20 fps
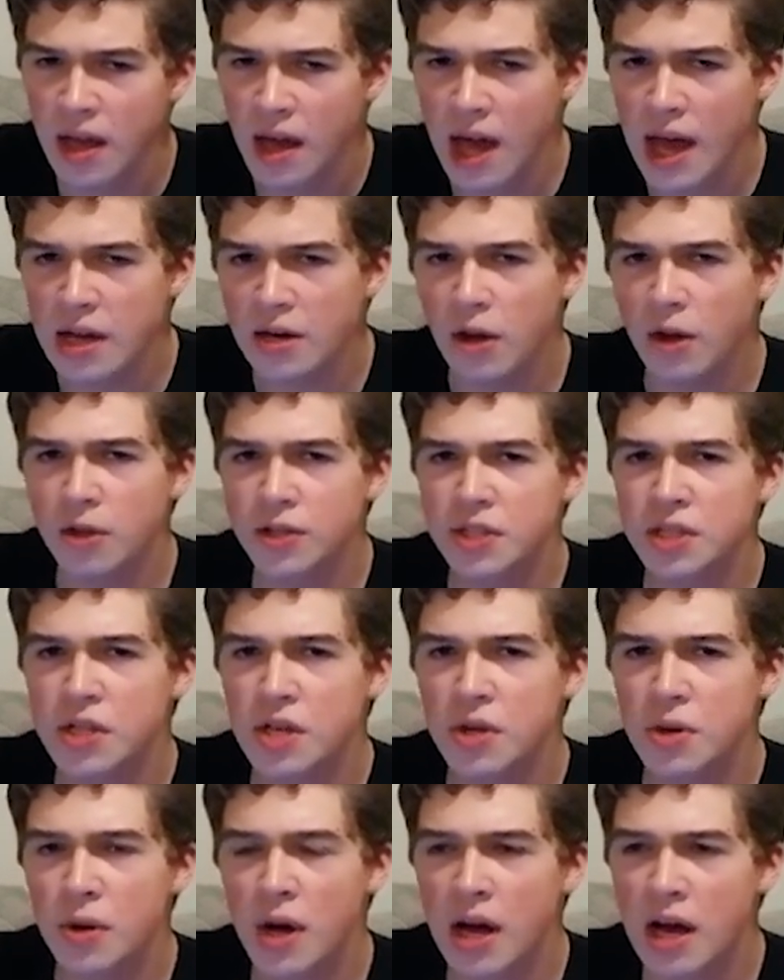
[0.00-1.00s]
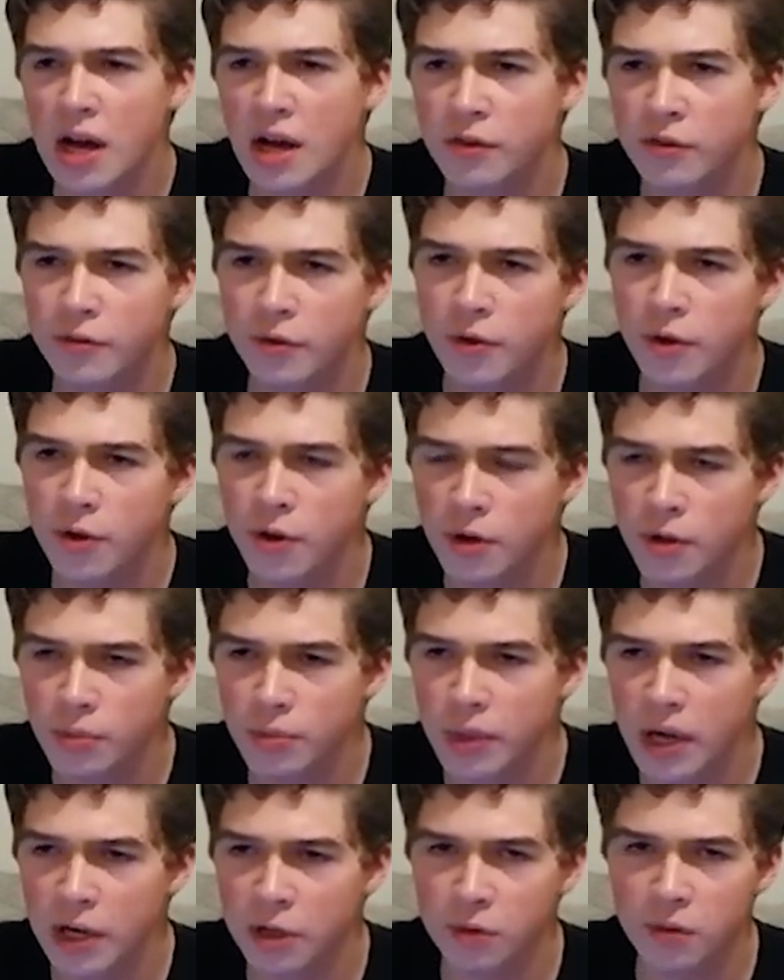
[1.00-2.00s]
And also for
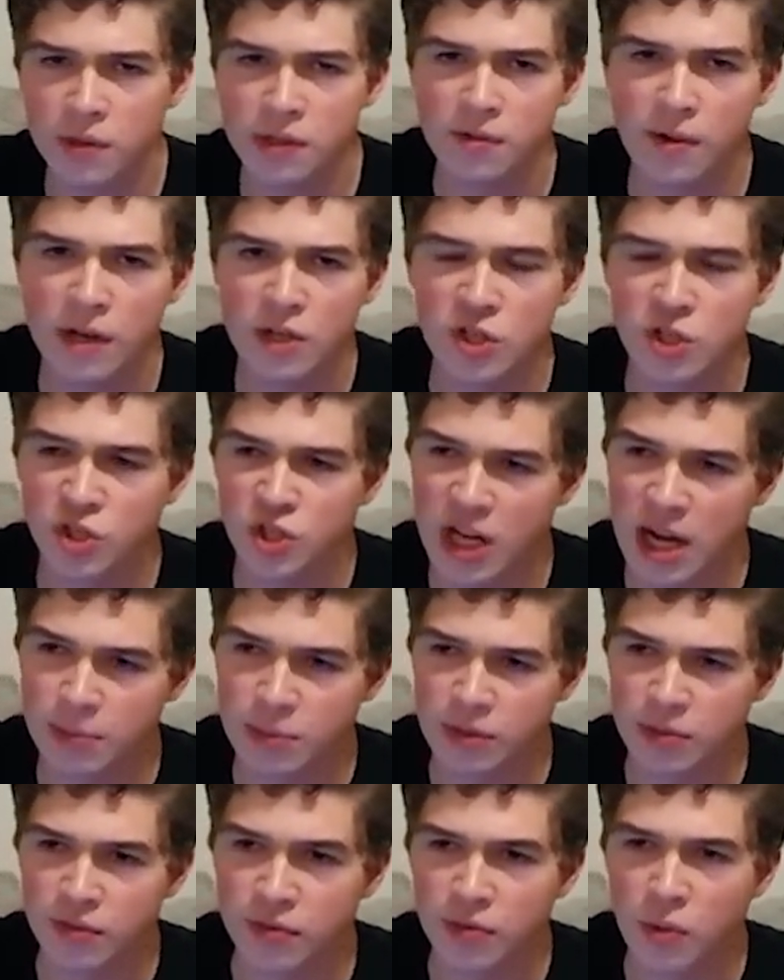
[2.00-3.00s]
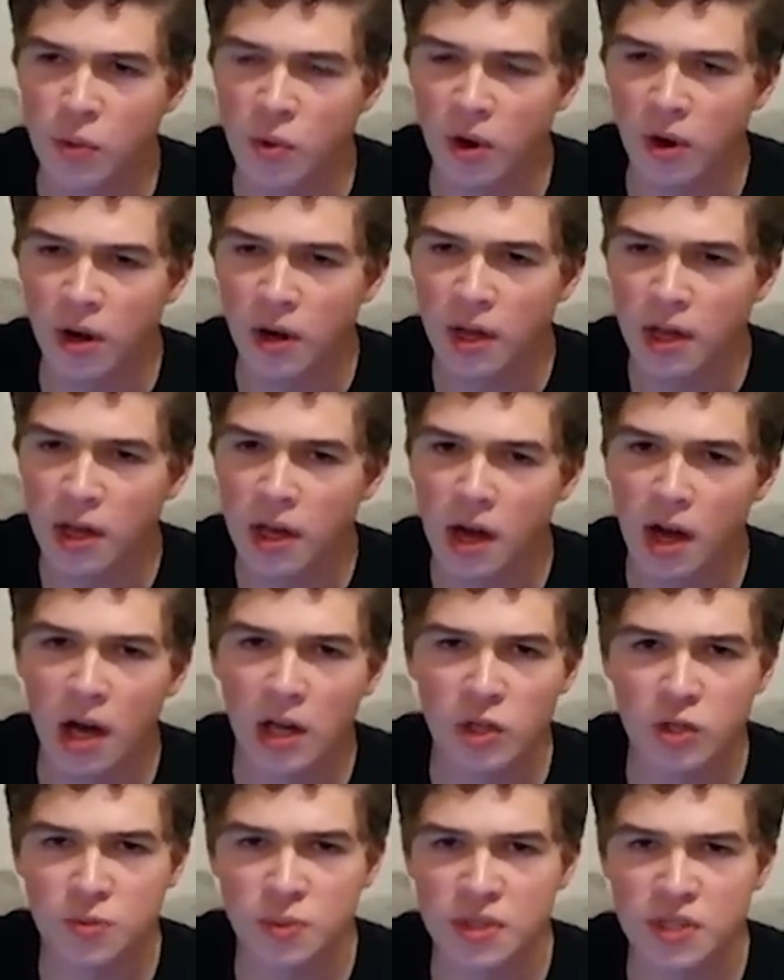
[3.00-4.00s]
Bionicle Resurrection Chapter 4,
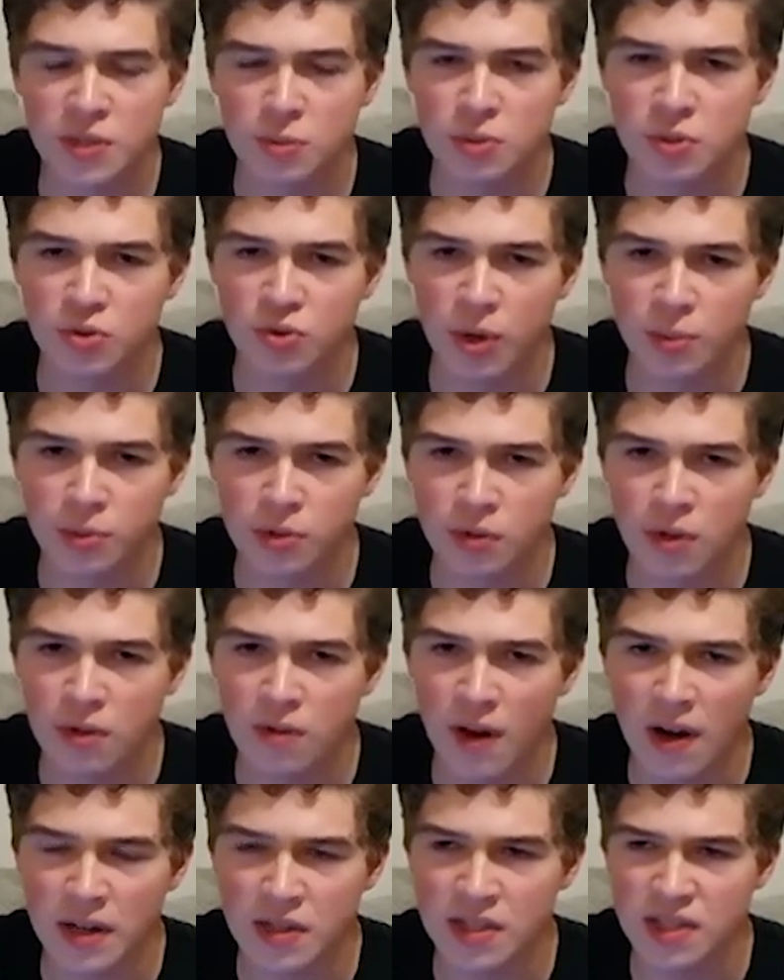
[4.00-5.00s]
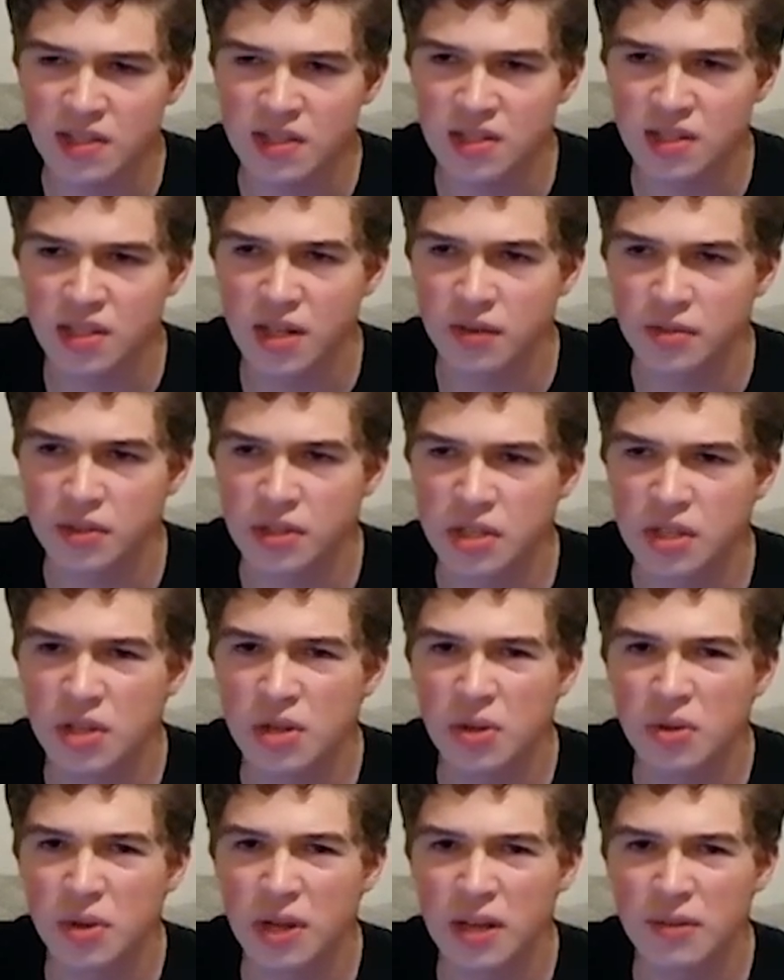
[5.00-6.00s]
there's been some script rewrites and stuff
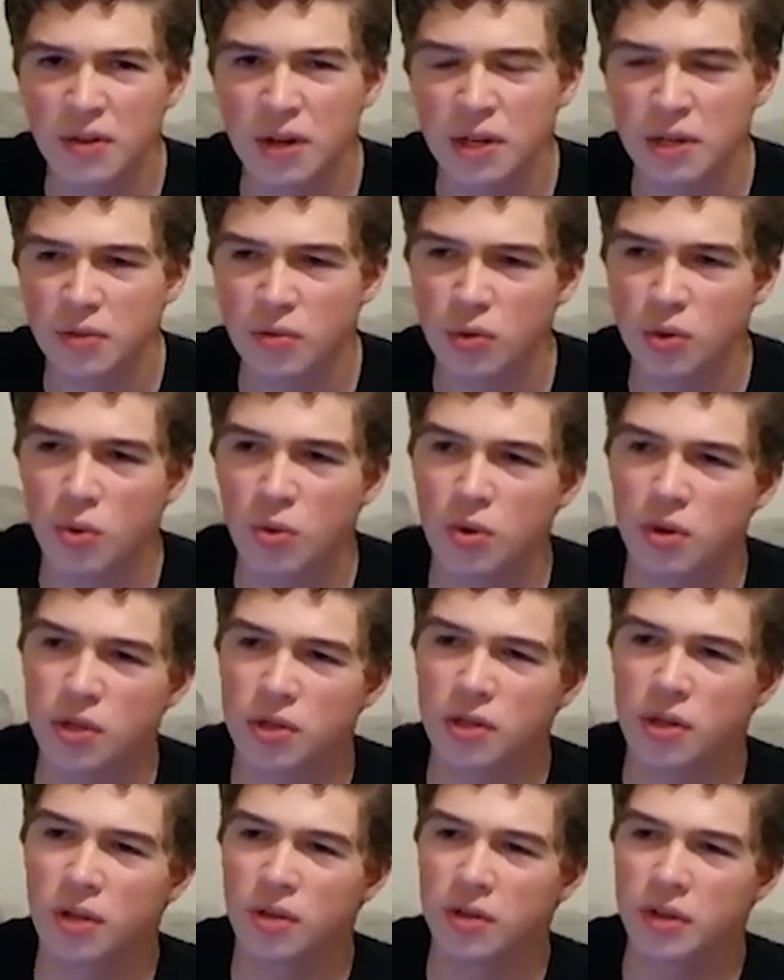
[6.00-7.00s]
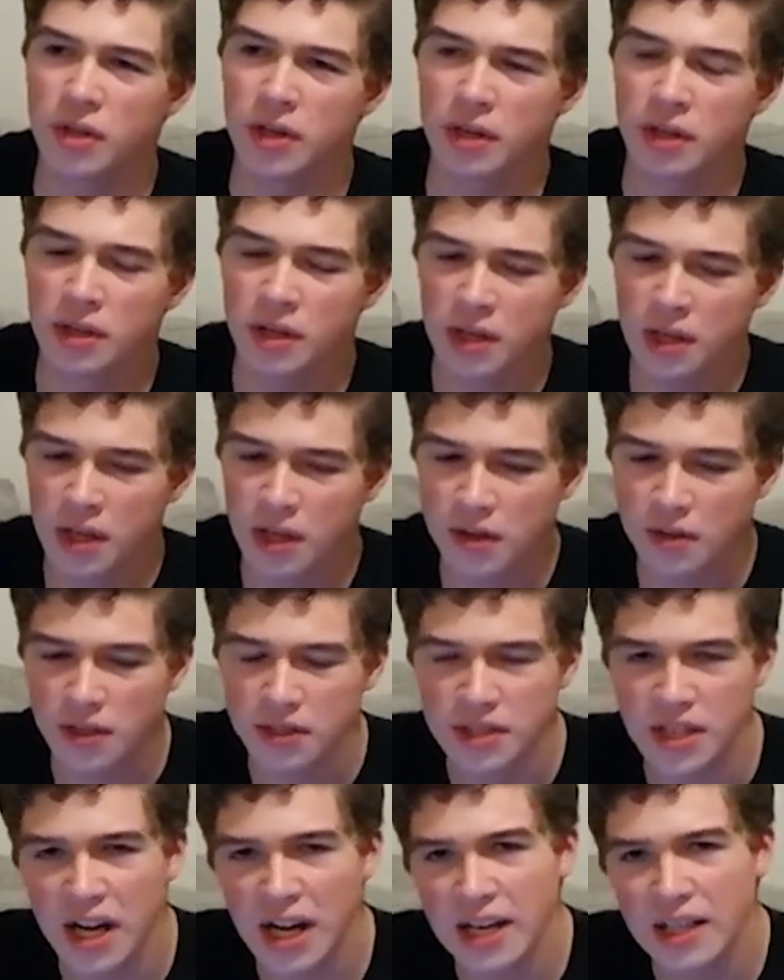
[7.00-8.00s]
too, and I've already recorded all the
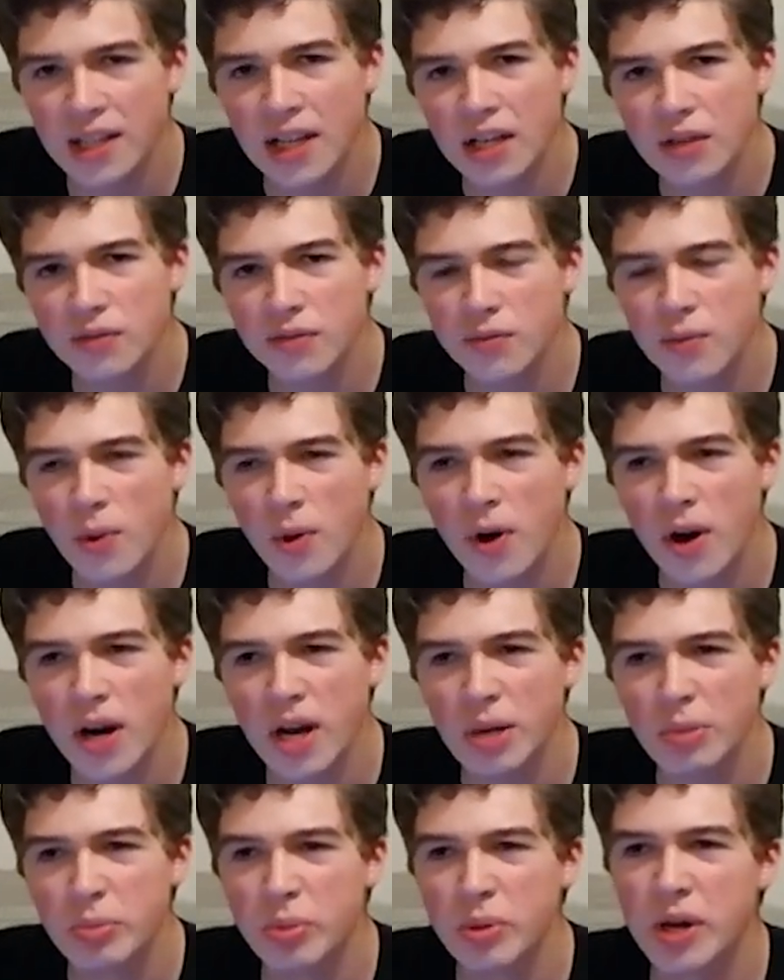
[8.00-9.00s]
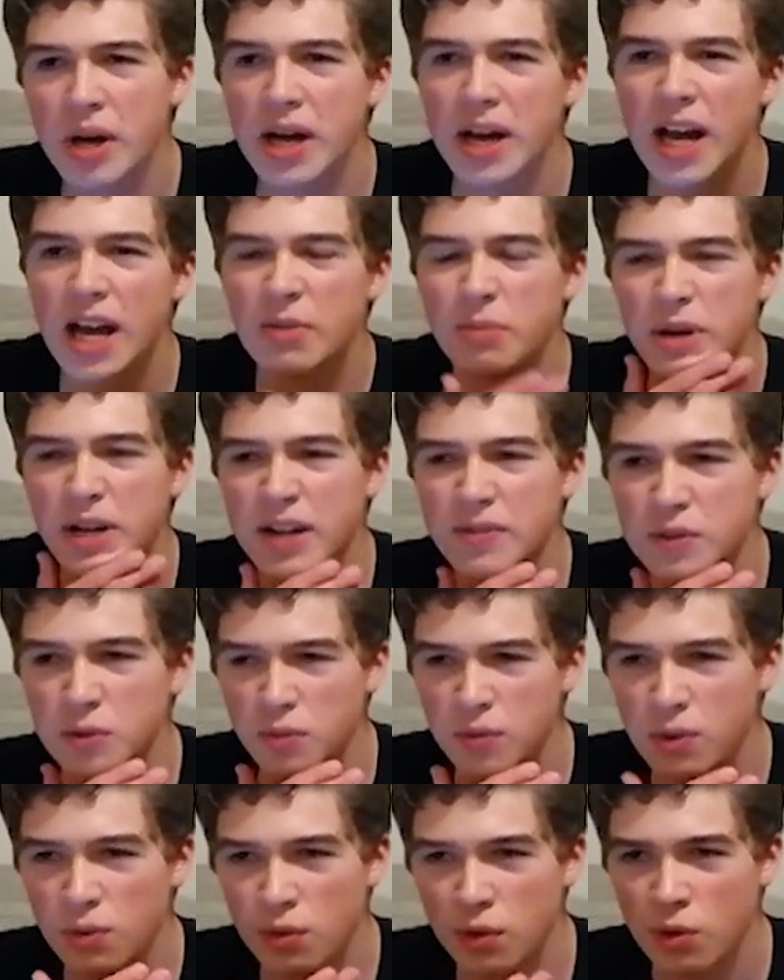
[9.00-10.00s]
dialogue for it, but I might have to
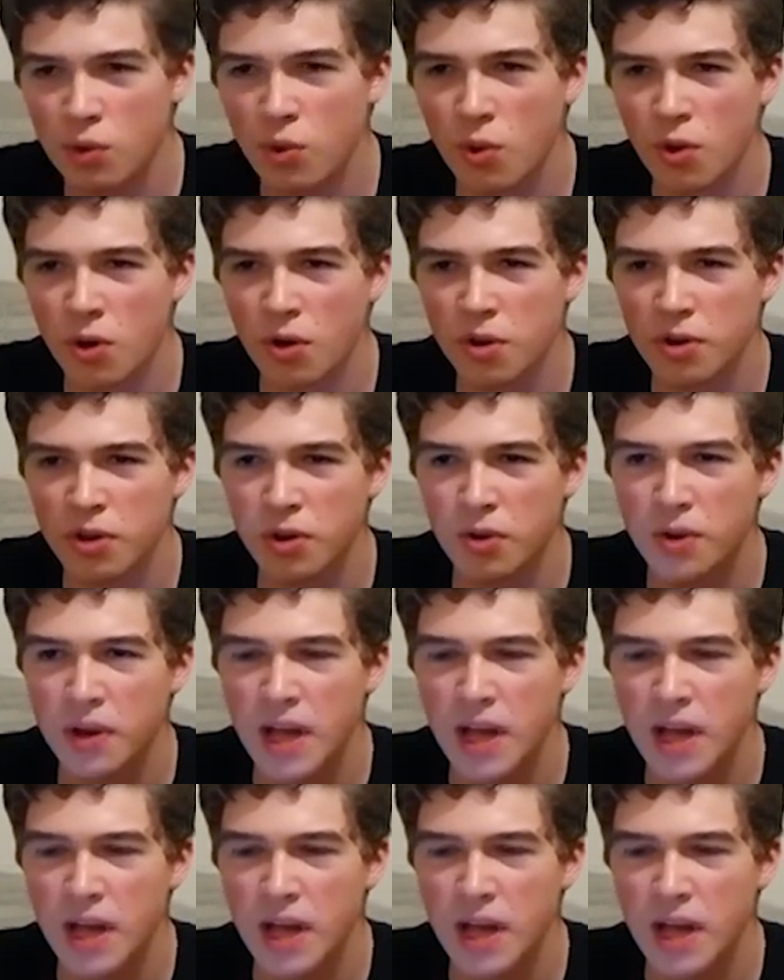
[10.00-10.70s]
re-record